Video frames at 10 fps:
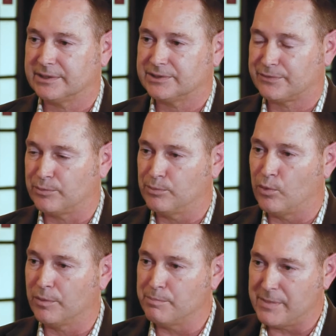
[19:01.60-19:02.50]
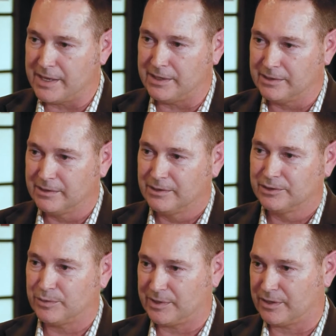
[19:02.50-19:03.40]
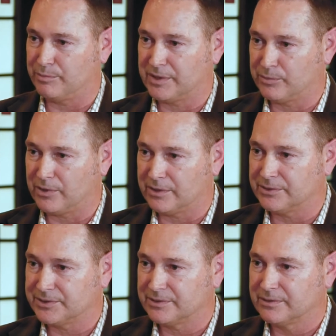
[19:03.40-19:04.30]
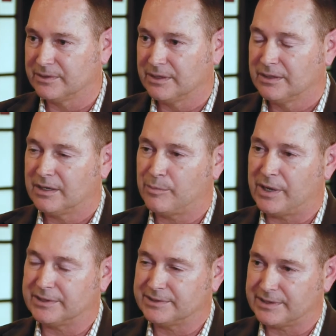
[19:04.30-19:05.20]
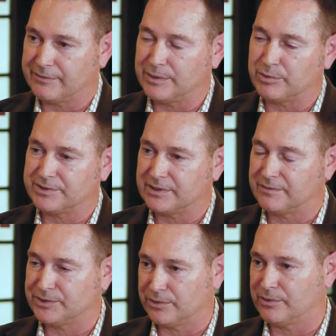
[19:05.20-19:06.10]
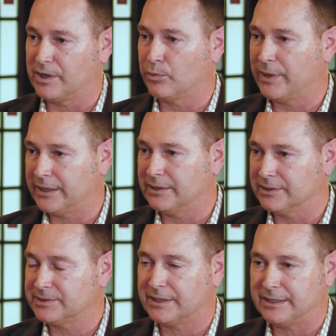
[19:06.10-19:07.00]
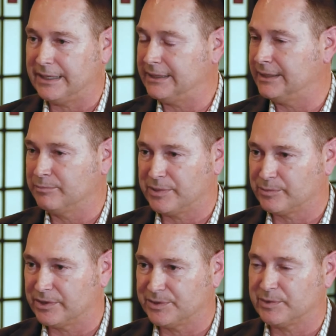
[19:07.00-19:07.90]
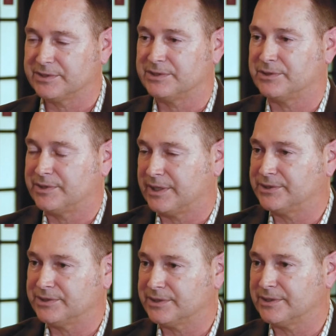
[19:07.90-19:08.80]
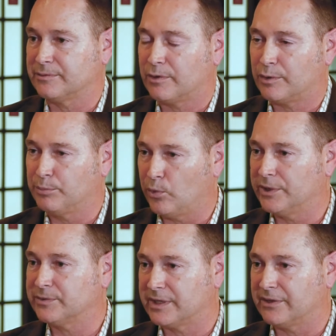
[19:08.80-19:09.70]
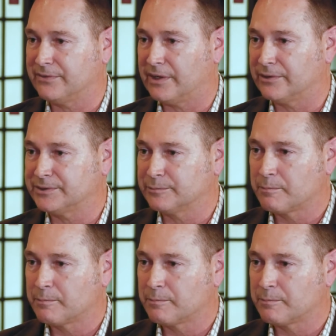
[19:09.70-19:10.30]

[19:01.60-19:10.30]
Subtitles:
is for more men to become Big Brothers. About 70% of the children on a waiting list at any Big Brothers Big Sisters agency are boys without fathers.